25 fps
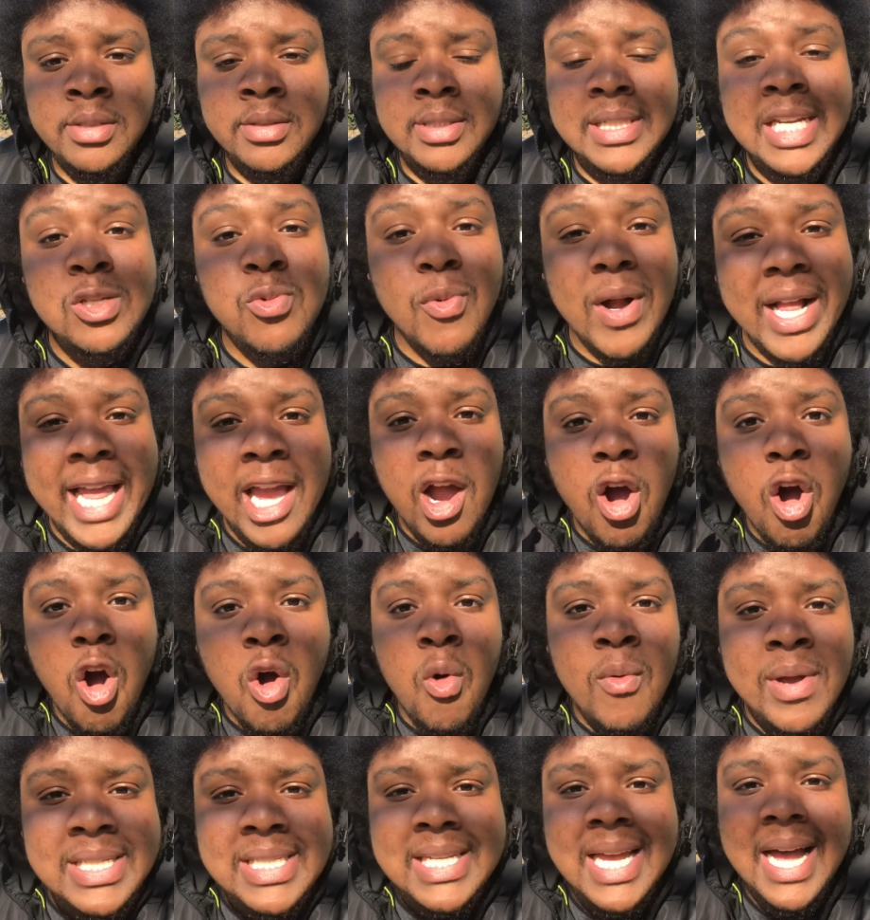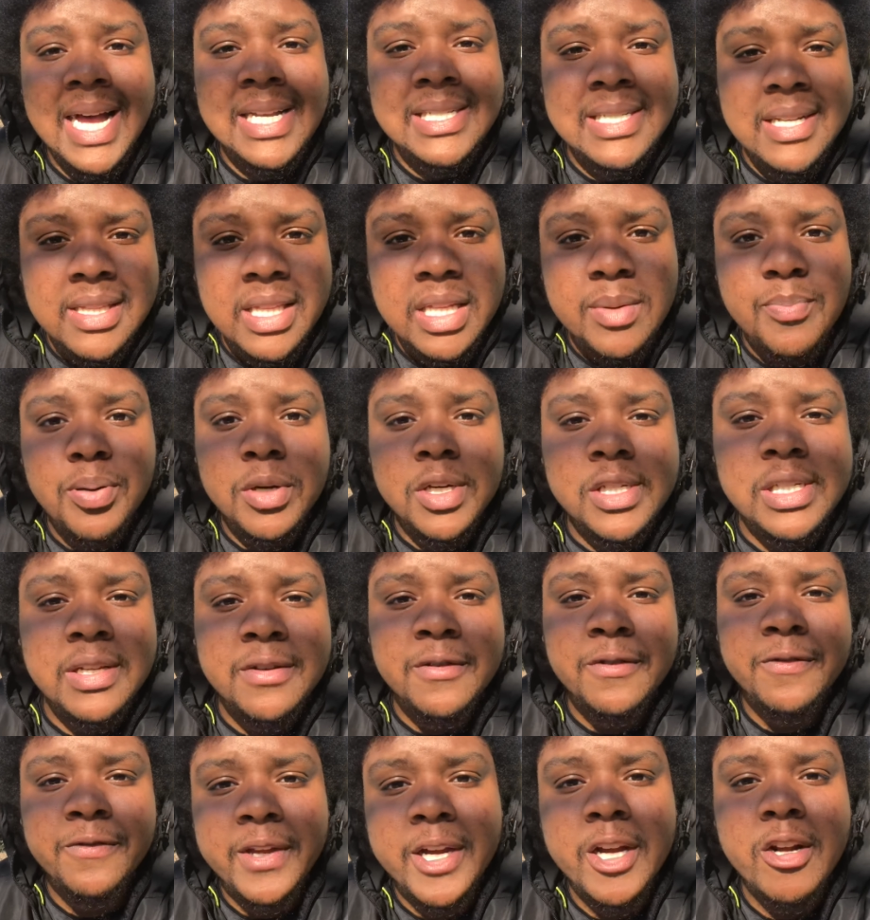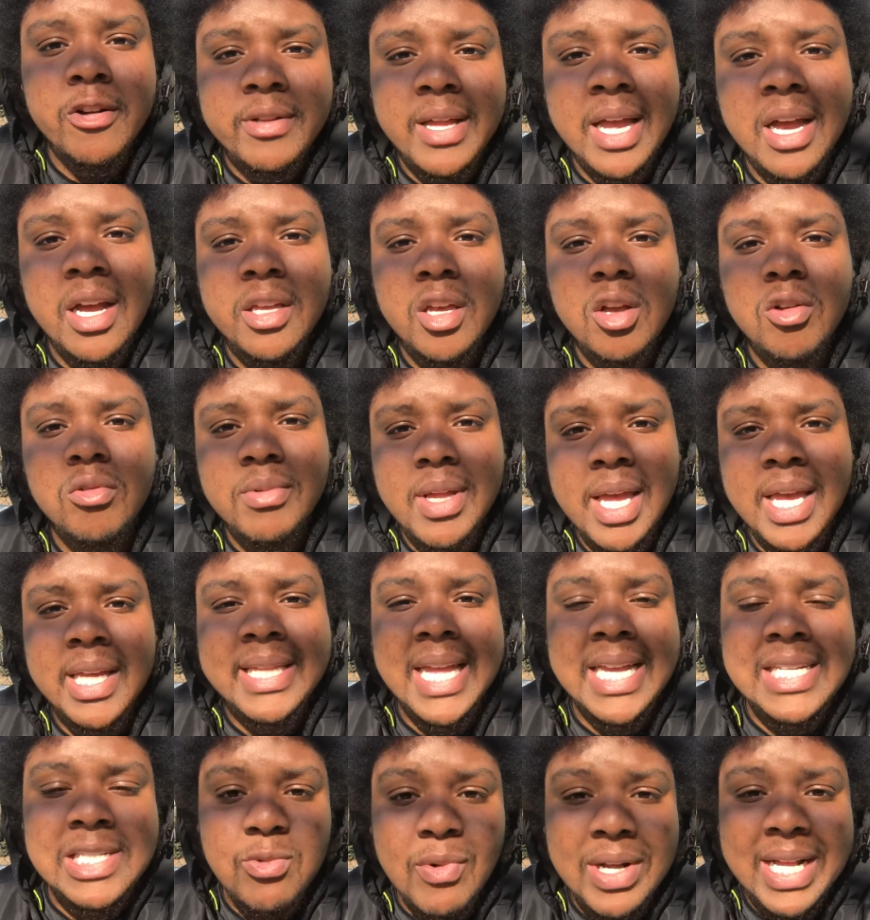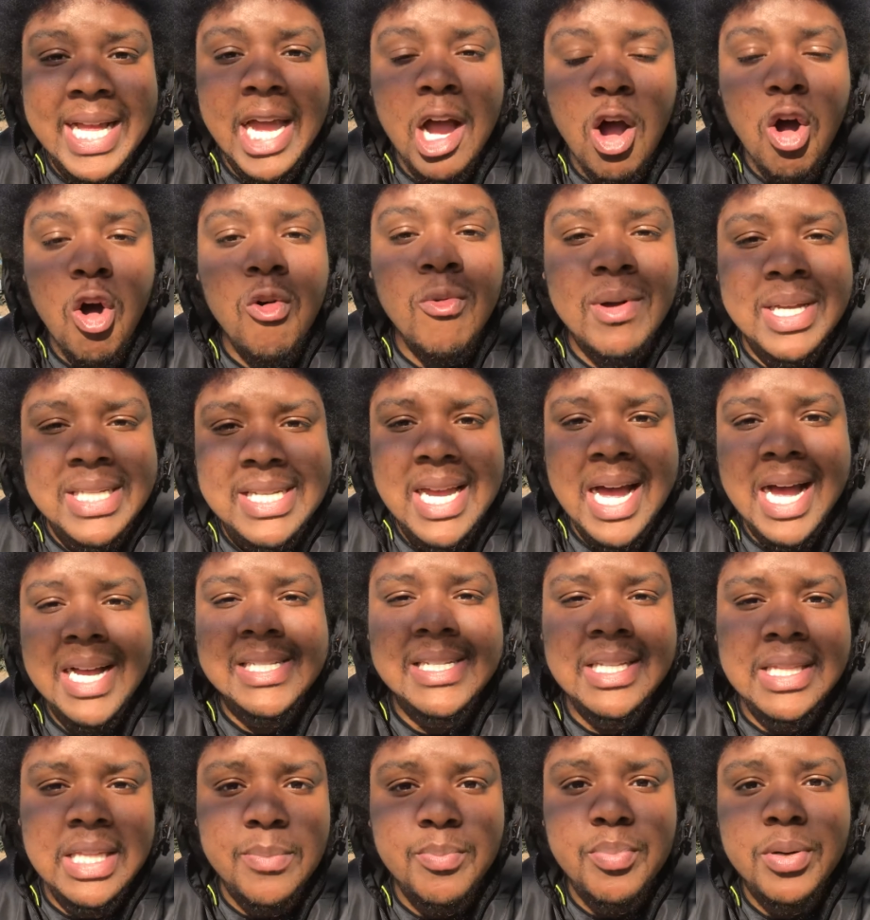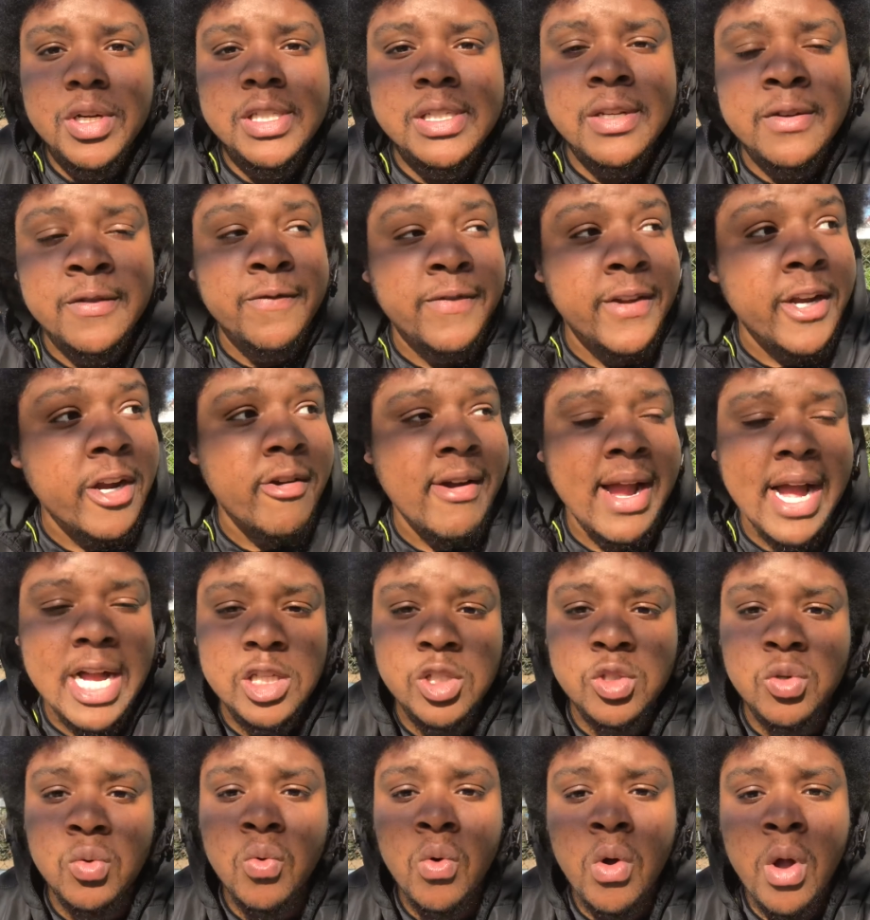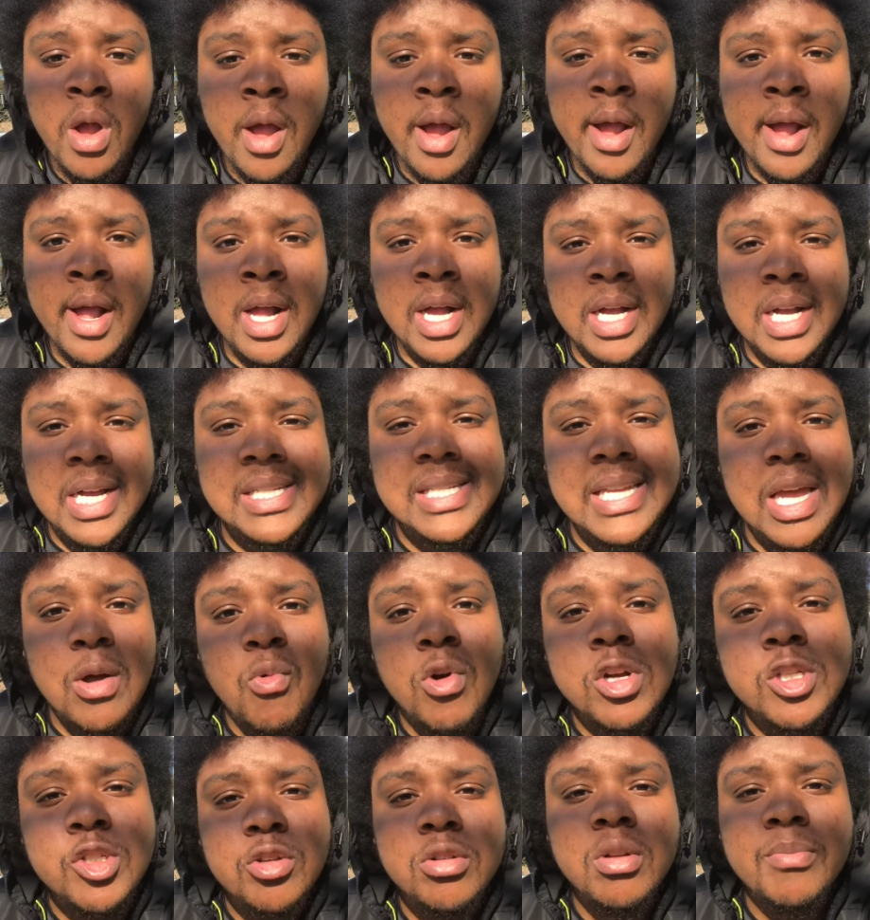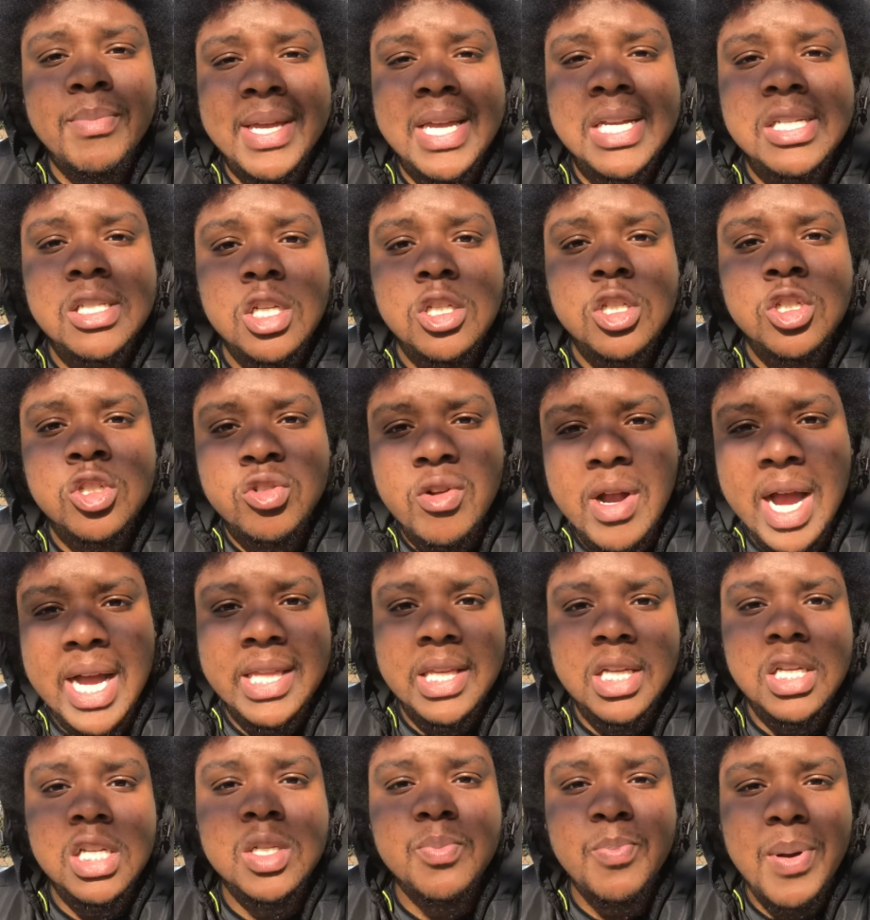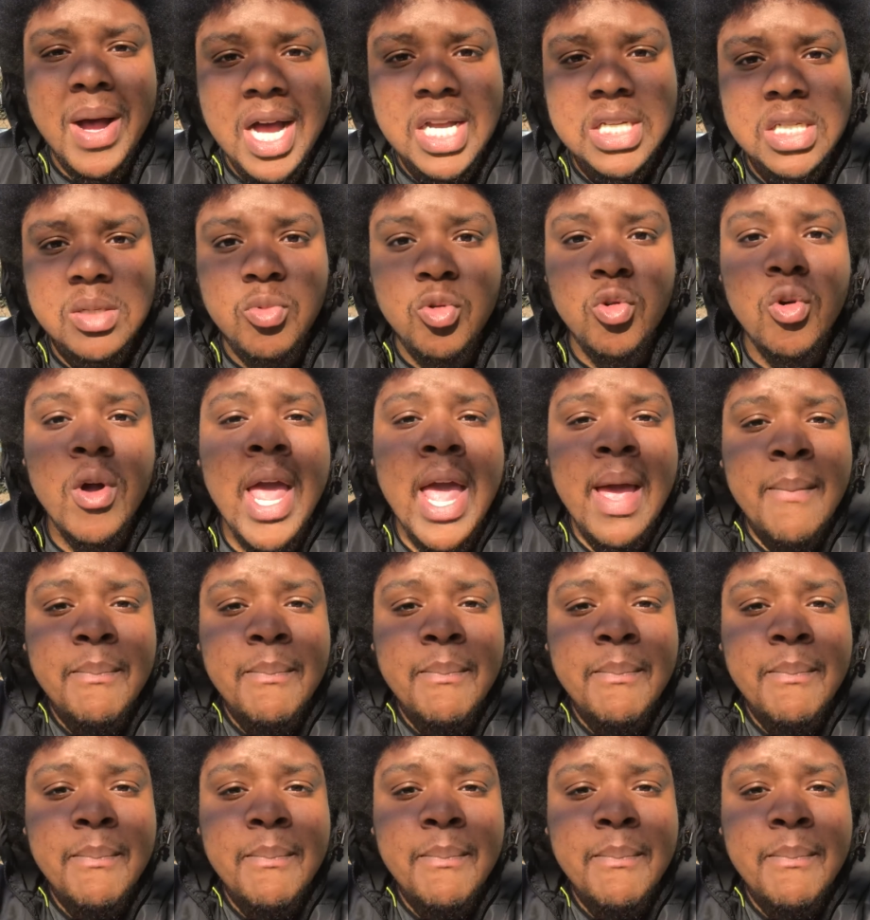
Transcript: That's why they always constantly pushing fear down your neck. That's why they always constantly pushing fear at you, because they want you to be as distracted as possible.